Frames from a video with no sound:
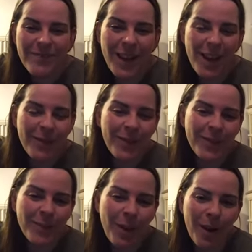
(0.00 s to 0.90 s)
have you
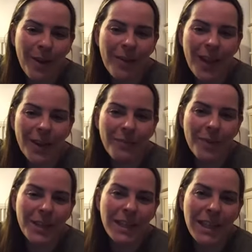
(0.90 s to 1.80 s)
as part of that
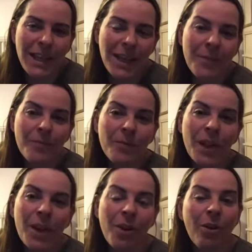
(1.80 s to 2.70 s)
community.
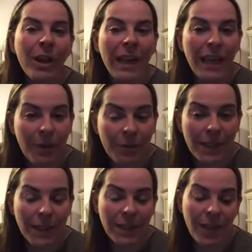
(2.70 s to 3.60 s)
Or
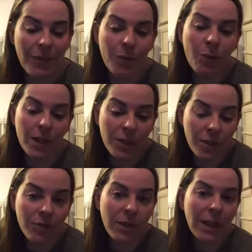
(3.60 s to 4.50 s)
equally, as I said, if you want
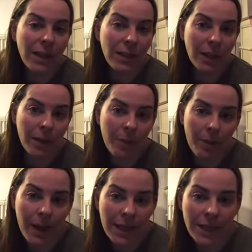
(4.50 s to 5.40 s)
to really learn about
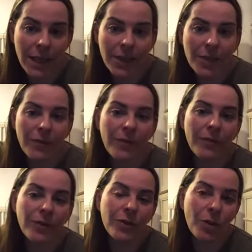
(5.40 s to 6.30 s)
meditation, if you've
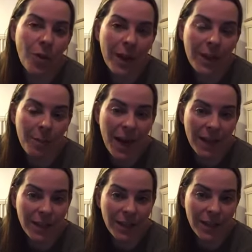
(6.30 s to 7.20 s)
enjoyed the
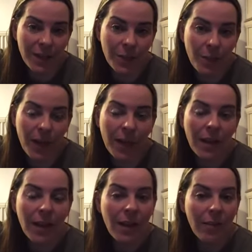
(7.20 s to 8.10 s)
practices this week,
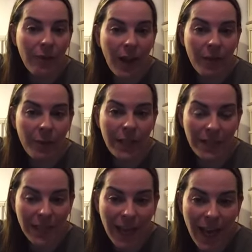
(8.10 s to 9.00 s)
5 weeks
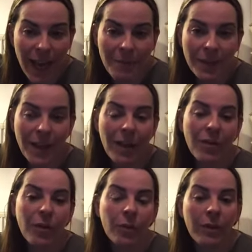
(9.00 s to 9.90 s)
to come is
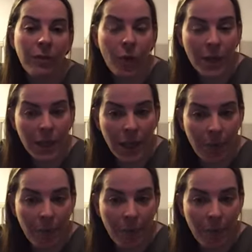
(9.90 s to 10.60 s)
currently only £49